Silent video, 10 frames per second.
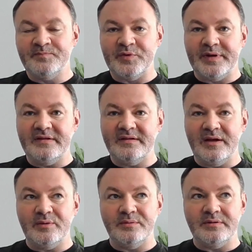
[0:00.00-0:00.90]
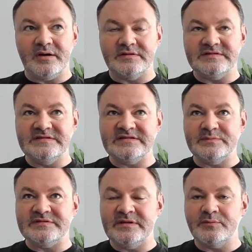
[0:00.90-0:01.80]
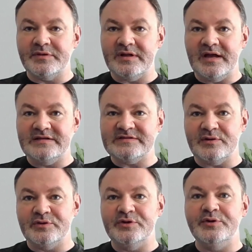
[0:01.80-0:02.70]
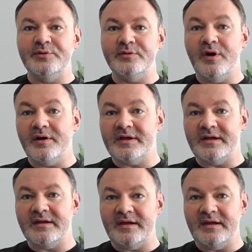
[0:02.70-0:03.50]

Right now, our system still relies on you logging